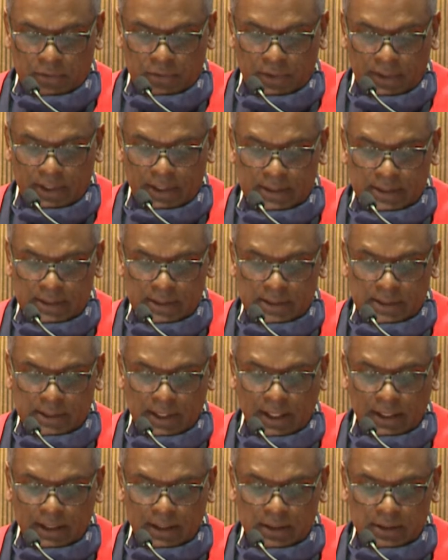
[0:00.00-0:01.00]
For a thesis
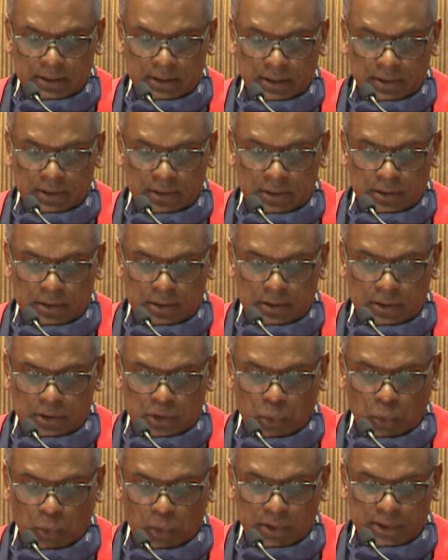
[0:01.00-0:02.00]
titled,
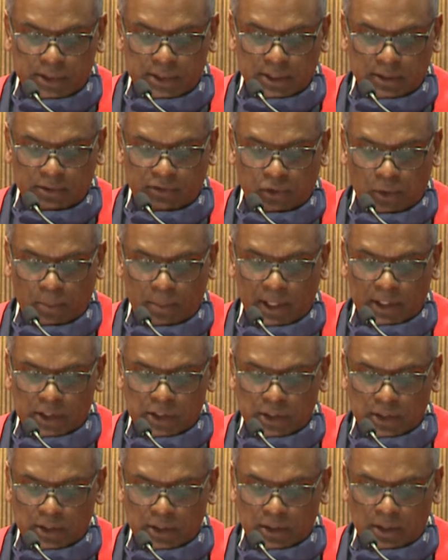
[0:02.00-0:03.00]
Towards the
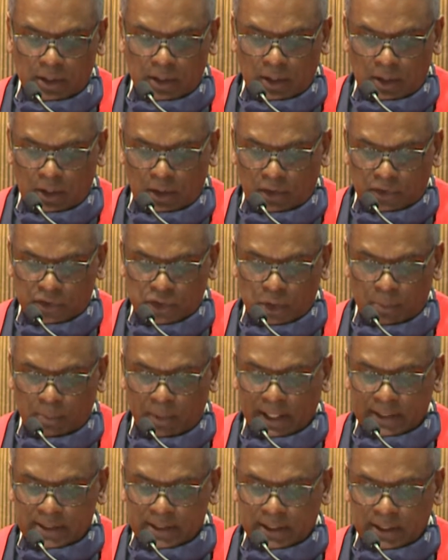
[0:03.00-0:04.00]
Formation of
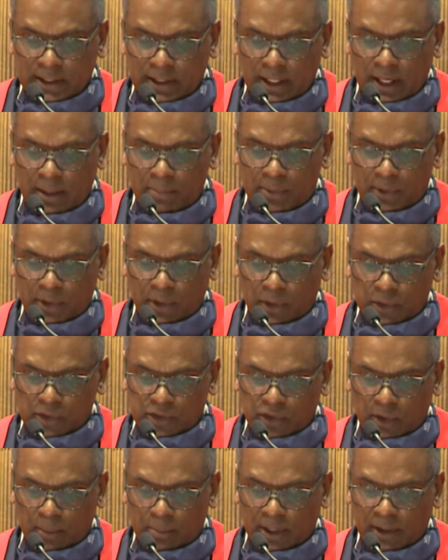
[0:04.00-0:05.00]
Somatic
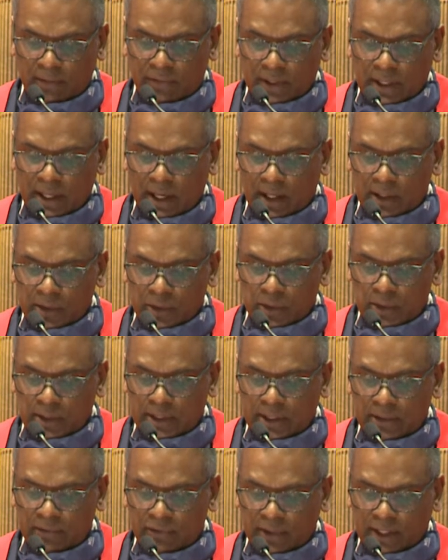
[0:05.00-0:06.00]
Embryos from Avocado
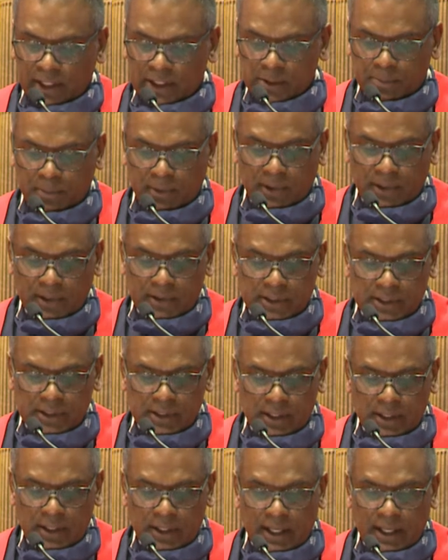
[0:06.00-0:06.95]
Leaf Explants,